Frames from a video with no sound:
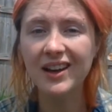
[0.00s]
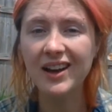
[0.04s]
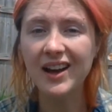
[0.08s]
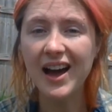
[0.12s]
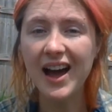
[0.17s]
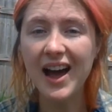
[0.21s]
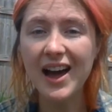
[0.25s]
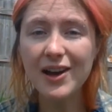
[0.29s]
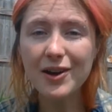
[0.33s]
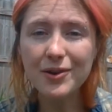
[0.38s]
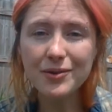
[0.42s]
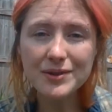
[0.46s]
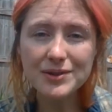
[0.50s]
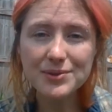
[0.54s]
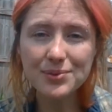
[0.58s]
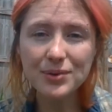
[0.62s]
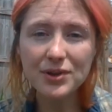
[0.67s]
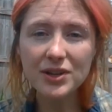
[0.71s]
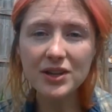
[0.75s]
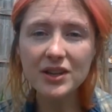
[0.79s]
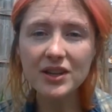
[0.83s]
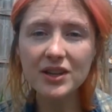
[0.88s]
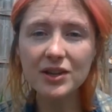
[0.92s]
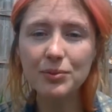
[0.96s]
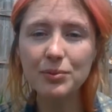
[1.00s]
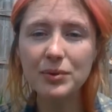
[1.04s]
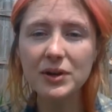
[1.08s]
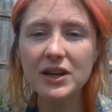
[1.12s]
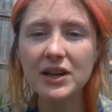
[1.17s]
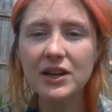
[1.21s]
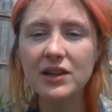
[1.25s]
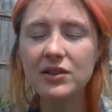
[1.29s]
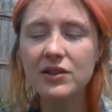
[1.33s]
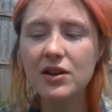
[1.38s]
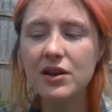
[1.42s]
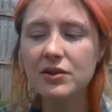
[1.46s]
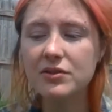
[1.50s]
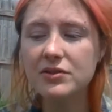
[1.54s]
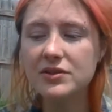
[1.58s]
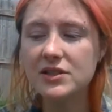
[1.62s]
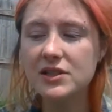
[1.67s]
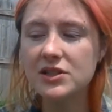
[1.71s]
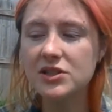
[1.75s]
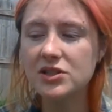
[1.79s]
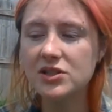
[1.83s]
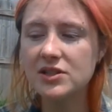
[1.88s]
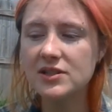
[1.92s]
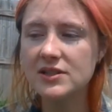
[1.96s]
I always really like reading those.
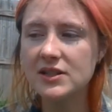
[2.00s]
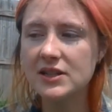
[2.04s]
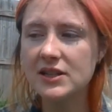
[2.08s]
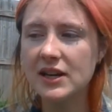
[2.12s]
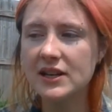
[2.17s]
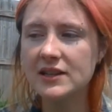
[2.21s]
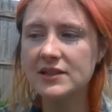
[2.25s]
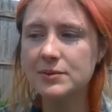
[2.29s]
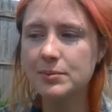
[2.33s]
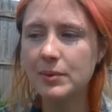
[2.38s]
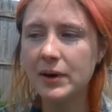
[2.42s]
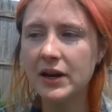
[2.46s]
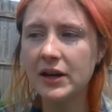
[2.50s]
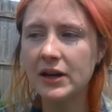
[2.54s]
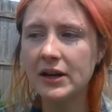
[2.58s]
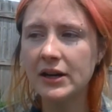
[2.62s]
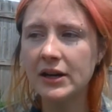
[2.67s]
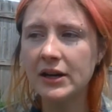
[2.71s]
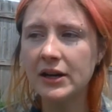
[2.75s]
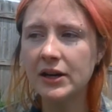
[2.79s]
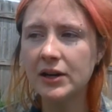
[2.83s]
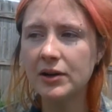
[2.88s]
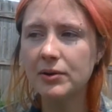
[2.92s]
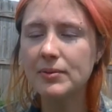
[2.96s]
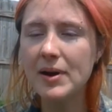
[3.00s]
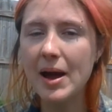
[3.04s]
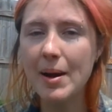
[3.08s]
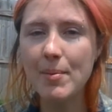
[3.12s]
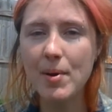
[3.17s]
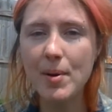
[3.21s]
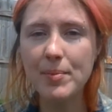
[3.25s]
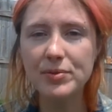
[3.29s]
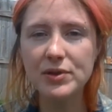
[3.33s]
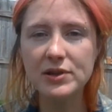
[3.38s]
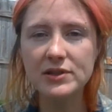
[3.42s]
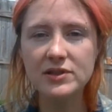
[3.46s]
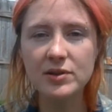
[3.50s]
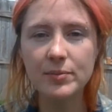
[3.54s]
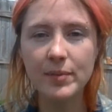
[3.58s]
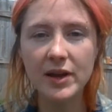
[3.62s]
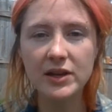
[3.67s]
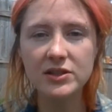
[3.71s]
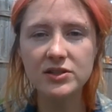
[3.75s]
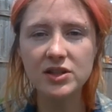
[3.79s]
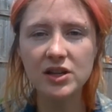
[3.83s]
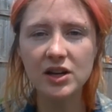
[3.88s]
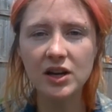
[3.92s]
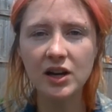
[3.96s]
It's just a nice way to wrap up the
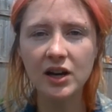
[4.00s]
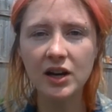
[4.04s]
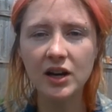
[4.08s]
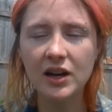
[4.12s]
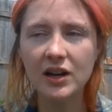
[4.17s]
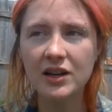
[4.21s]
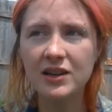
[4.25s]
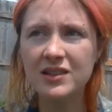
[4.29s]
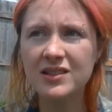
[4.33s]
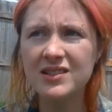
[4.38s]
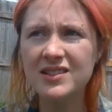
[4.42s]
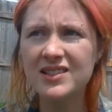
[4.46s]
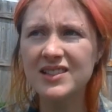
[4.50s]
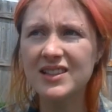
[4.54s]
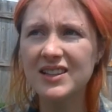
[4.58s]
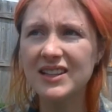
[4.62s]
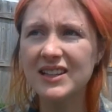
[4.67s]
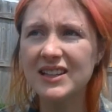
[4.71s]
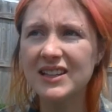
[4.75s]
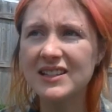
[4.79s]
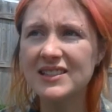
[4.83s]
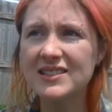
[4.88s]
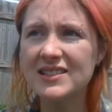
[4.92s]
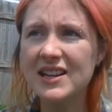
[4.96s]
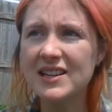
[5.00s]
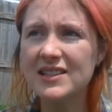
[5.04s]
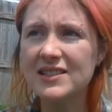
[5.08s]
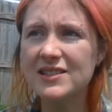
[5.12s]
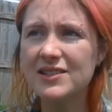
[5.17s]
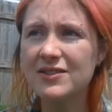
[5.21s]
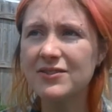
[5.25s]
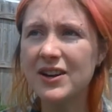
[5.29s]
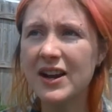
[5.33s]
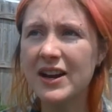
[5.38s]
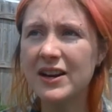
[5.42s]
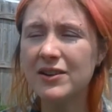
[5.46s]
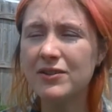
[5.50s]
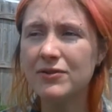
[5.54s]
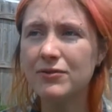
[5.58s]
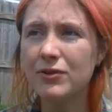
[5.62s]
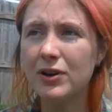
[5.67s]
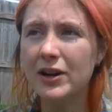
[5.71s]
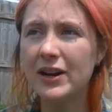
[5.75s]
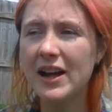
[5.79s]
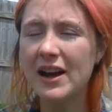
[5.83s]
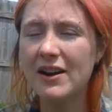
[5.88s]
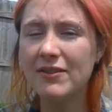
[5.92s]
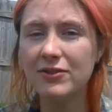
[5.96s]
semester and get a sense of kind of
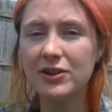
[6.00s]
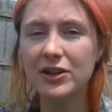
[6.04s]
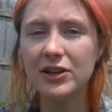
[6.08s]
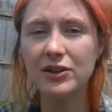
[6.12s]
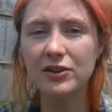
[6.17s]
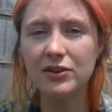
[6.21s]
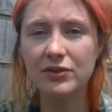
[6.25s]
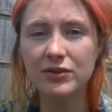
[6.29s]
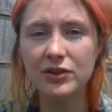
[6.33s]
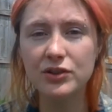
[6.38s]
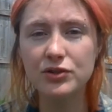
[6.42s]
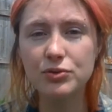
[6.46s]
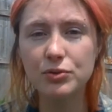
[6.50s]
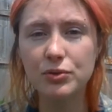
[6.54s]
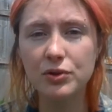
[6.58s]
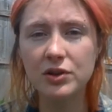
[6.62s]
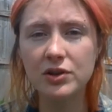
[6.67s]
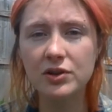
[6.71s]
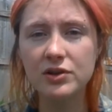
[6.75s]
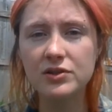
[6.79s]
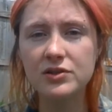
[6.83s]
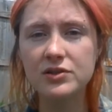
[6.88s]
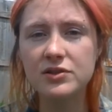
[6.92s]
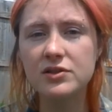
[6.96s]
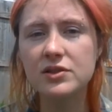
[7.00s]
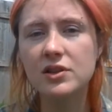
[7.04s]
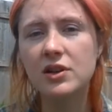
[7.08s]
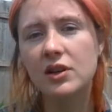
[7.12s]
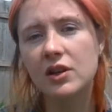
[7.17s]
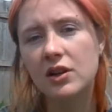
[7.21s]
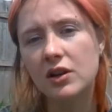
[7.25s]
what every individual's